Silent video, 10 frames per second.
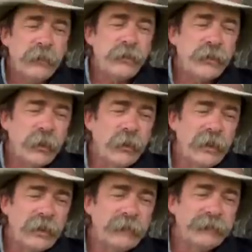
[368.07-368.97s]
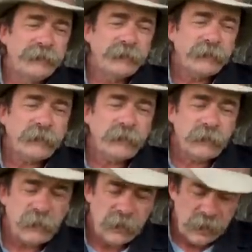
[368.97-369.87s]
show up
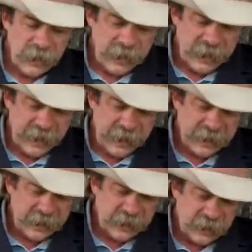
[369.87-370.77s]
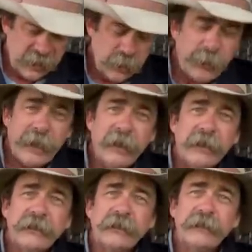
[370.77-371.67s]
and uh, you pay your
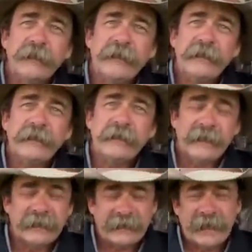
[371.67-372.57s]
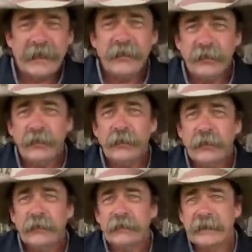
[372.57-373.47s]
entry fees, they assign you
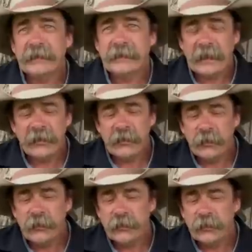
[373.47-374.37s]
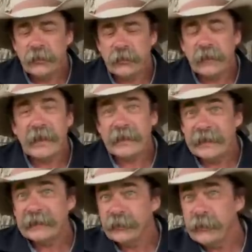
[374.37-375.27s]
they assign you who you're going to ride, and
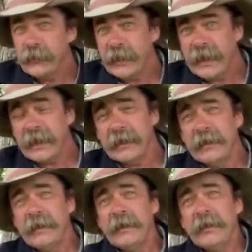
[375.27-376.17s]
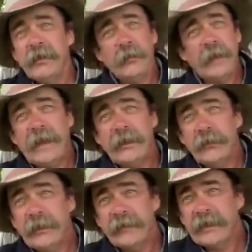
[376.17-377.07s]
that's who you get. You ride
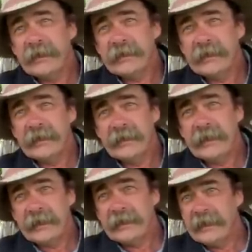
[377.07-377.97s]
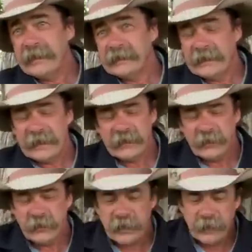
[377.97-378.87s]
whoever they, that they assign to
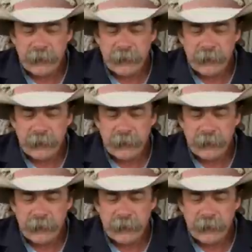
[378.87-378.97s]
you.